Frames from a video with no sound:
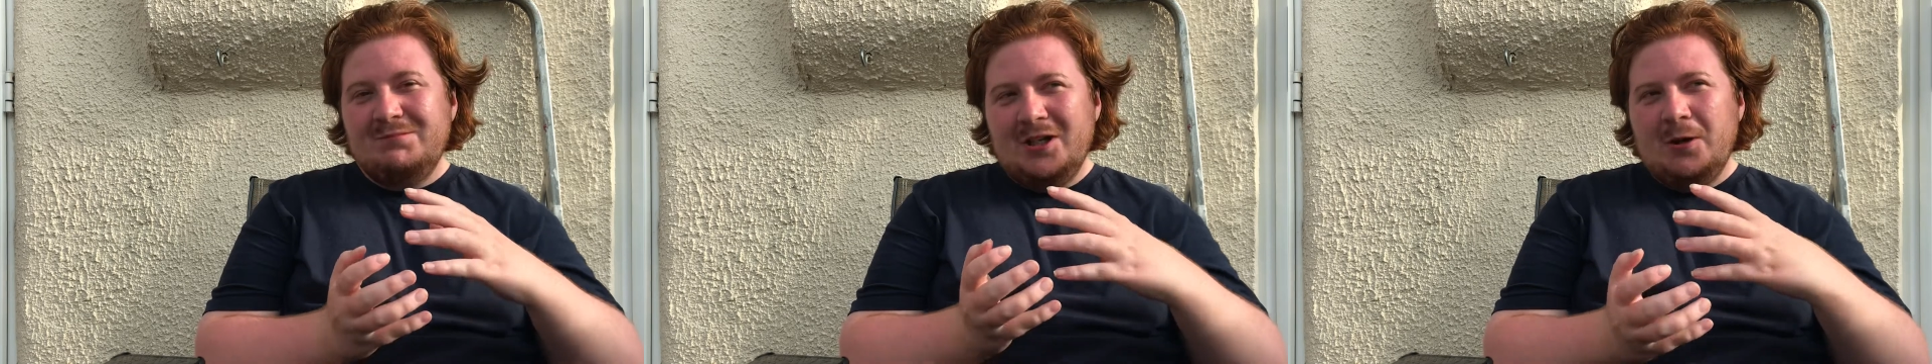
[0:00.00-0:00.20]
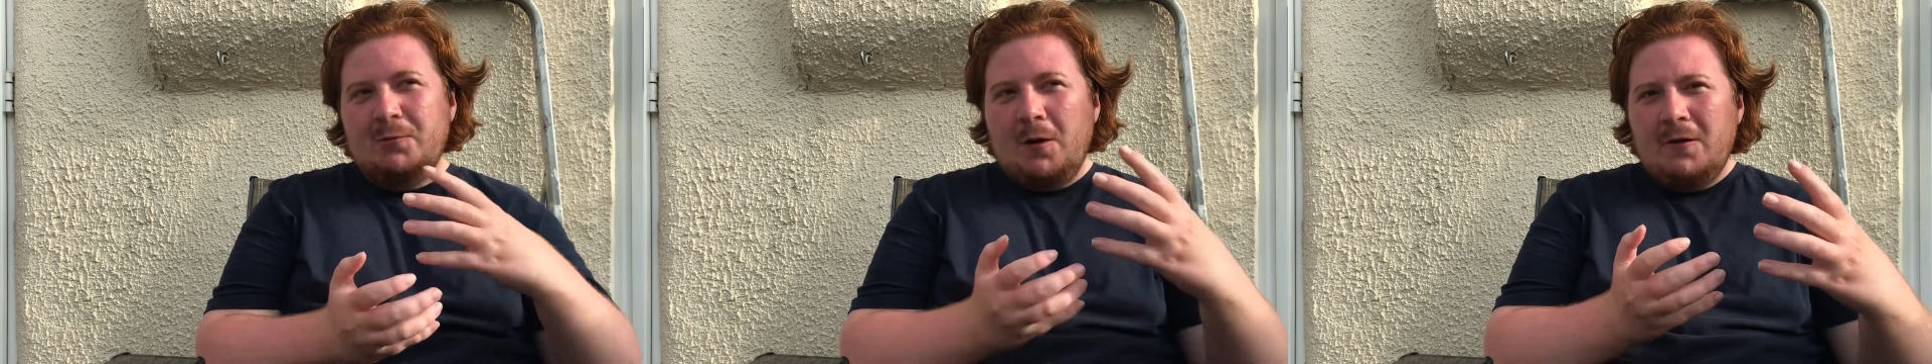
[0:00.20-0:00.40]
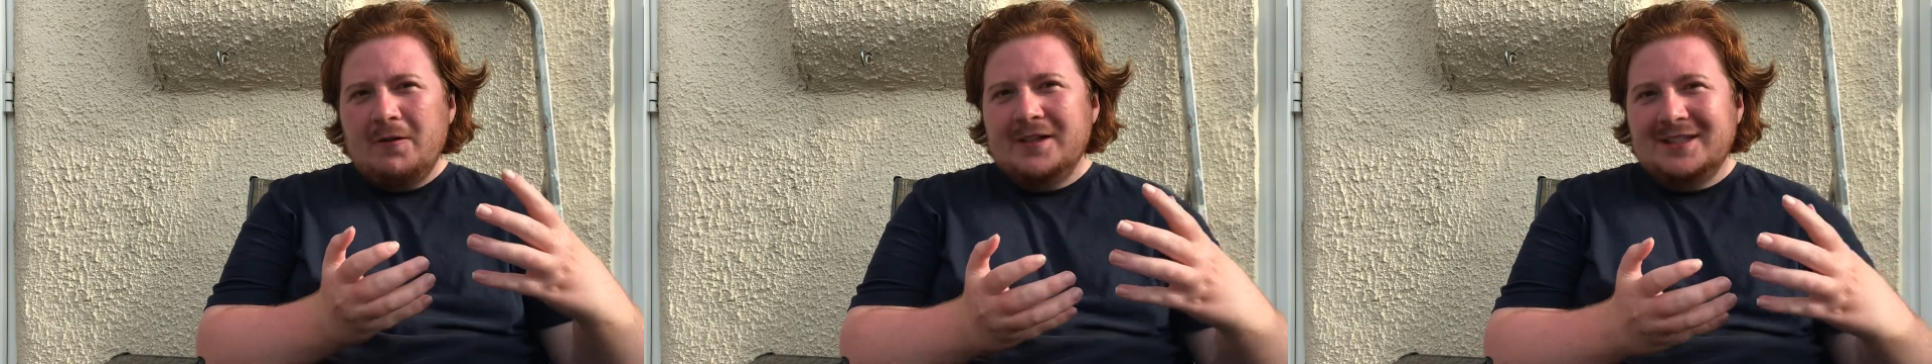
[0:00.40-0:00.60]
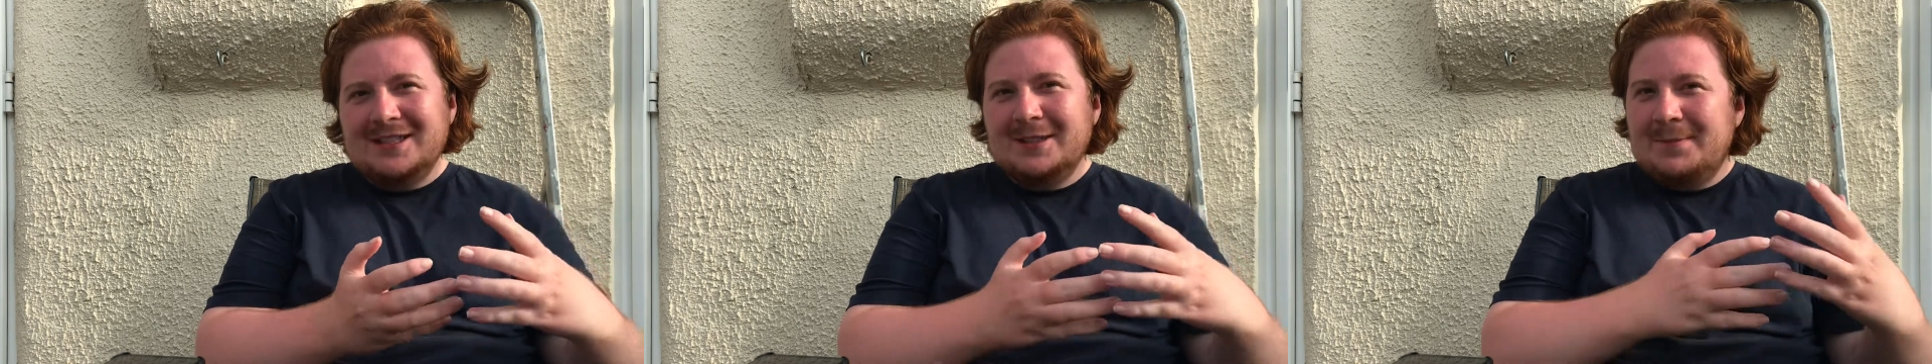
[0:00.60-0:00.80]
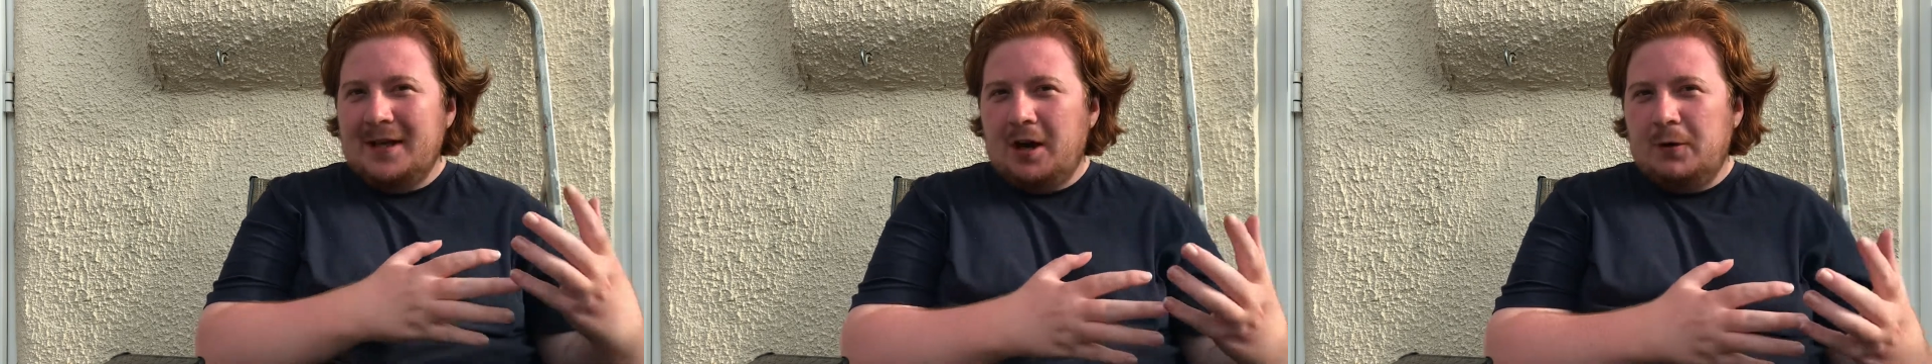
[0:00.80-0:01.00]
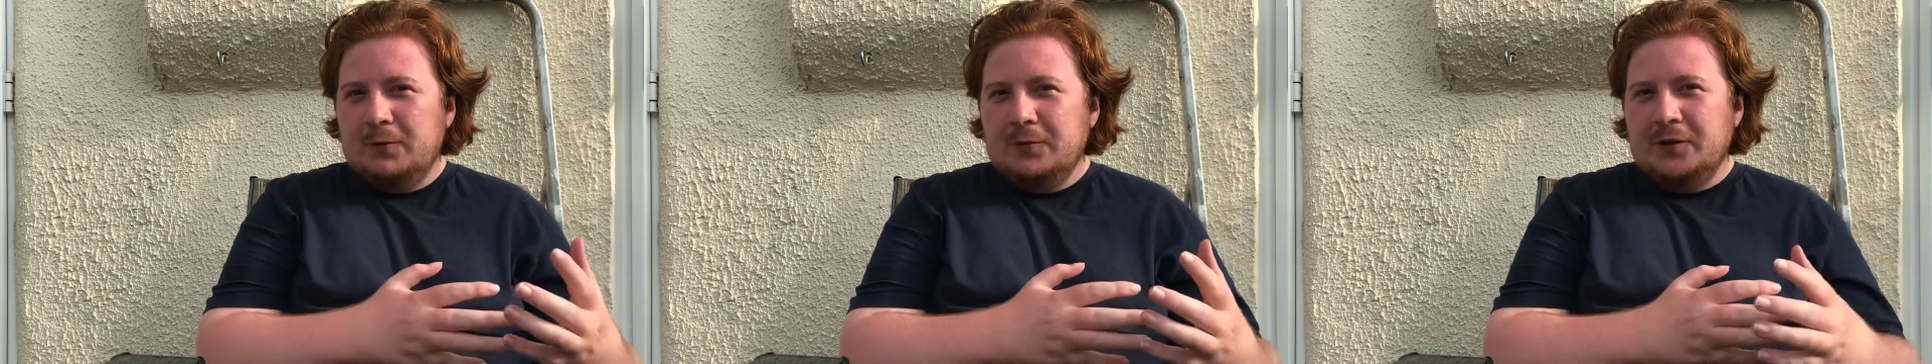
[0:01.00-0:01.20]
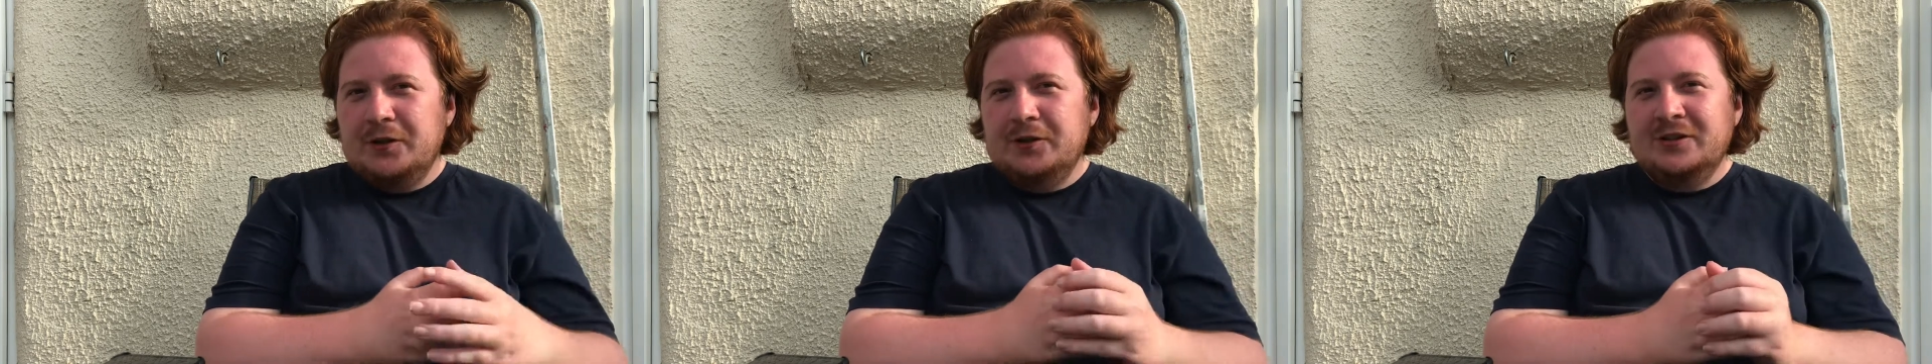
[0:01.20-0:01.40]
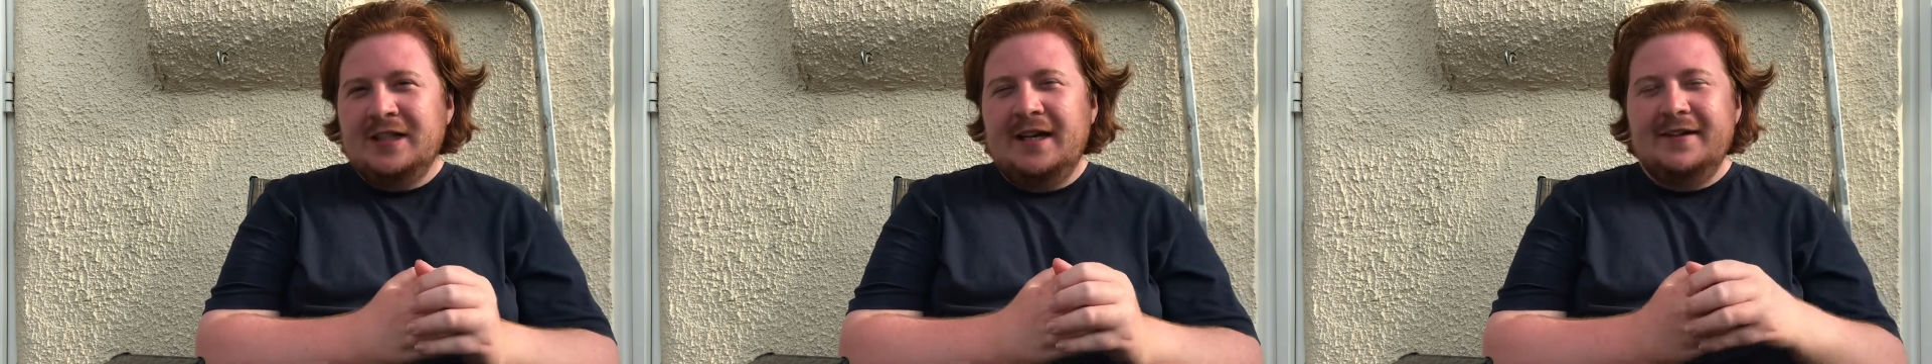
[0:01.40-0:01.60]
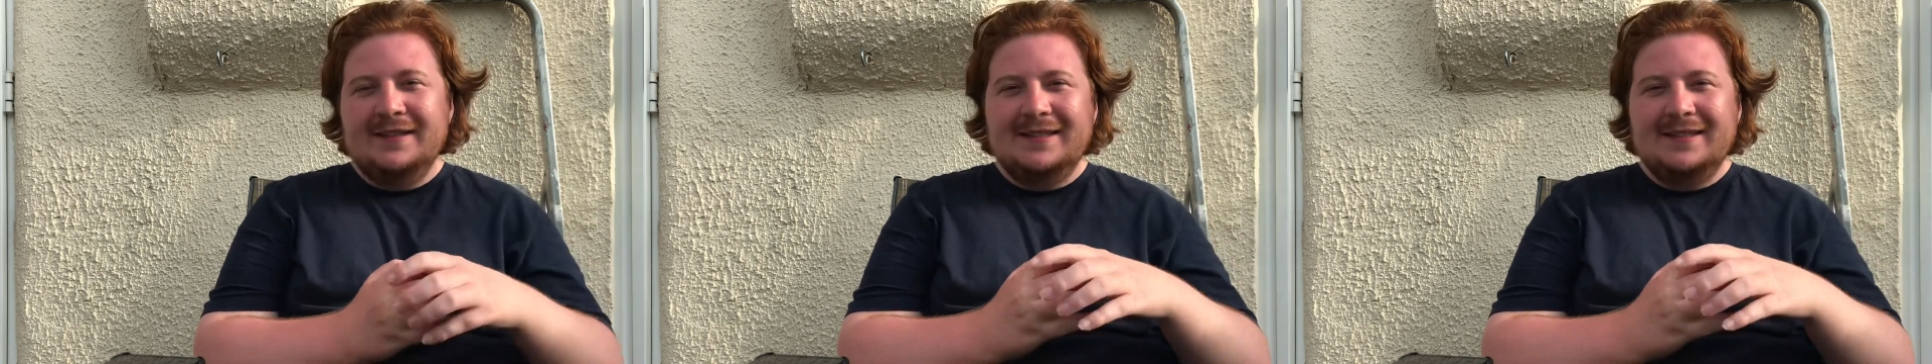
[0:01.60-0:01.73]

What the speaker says: while this is a bit old news now,